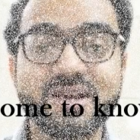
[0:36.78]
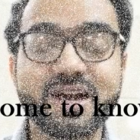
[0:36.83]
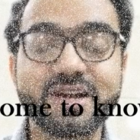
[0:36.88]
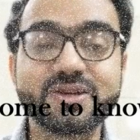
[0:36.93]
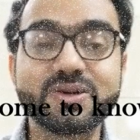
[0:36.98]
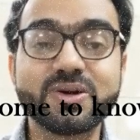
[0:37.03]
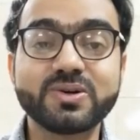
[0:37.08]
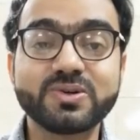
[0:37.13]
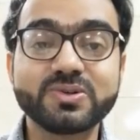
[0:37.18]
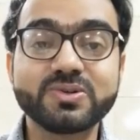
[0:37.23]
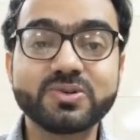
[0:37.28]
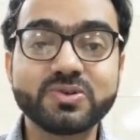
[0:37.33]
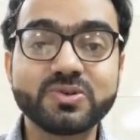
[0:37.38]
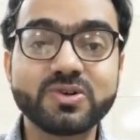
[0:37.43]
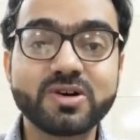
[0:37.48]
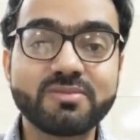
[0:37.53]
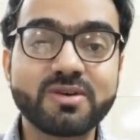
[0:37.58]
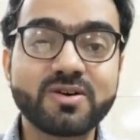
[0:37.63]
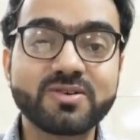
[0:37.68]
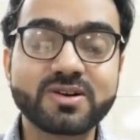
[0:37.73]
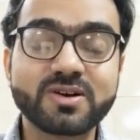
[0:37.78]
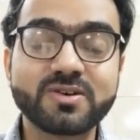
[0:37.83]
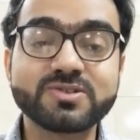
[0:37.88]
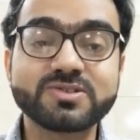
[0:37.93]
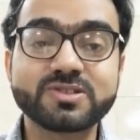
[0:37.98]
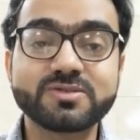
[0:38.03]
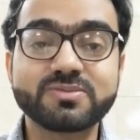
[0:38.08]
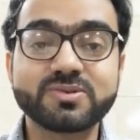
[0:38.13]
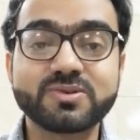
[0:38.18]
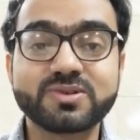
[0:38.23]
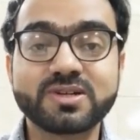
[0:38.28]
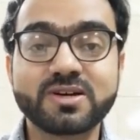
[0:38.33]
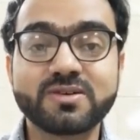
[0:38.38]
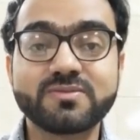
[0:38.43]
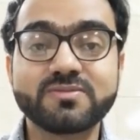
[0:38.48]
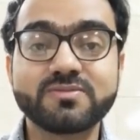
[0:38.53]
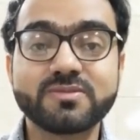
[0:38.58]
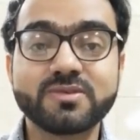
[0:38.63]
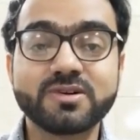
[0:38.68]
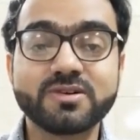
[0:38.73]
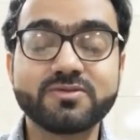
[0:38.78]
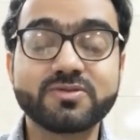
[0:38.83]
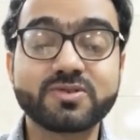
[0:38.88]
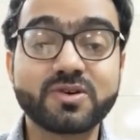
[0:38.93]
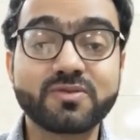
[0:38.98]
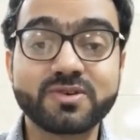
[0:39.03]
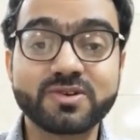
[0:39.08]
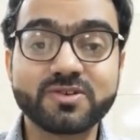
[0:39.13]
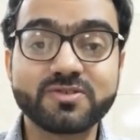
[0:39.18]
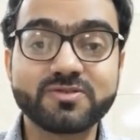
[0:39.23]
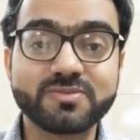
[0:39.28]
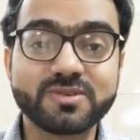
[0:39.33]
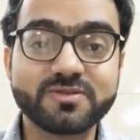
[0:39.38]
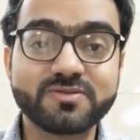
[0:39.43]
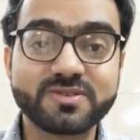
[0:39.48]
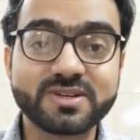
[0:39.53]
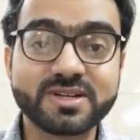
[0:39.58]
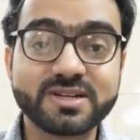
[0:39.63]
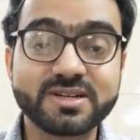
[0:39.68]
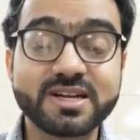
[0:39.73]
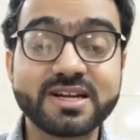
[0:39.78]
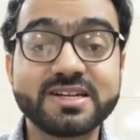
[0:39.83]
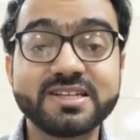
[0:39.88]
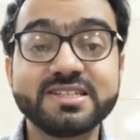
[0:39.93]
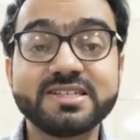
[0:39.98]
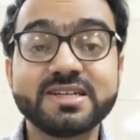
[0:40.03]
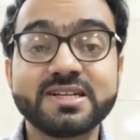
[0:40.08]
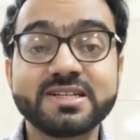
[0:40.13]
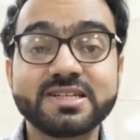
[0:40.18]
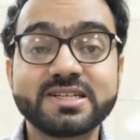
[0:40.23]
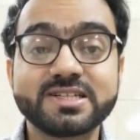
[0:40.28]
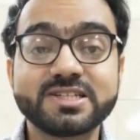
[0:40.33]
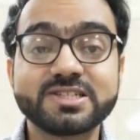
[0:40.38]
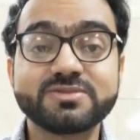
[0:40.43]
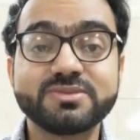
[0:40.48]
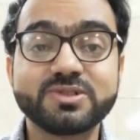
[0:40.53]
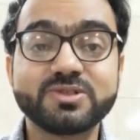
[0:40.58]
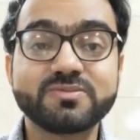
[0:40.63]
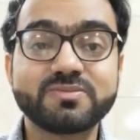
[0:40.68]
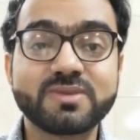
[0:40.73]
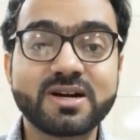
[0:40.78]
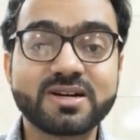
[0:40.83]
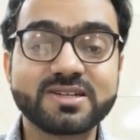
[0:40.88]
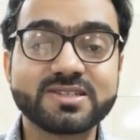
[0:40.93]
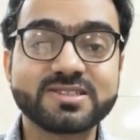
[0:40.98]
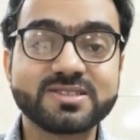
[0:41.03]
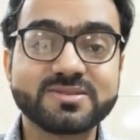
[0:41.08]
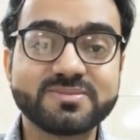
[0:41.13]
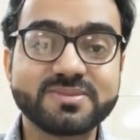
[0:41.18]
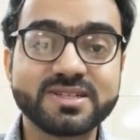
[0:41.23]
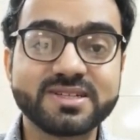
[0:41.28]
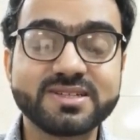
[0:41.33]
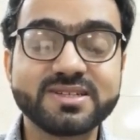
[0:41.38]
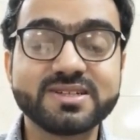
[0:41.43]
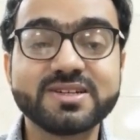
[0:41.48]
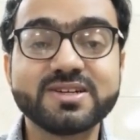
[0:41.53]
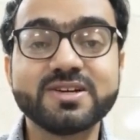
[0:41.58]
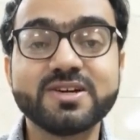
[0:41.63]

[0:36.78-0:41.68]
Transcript: I got to know about AWSAR program from one of my friends, and he encouraged me to participate.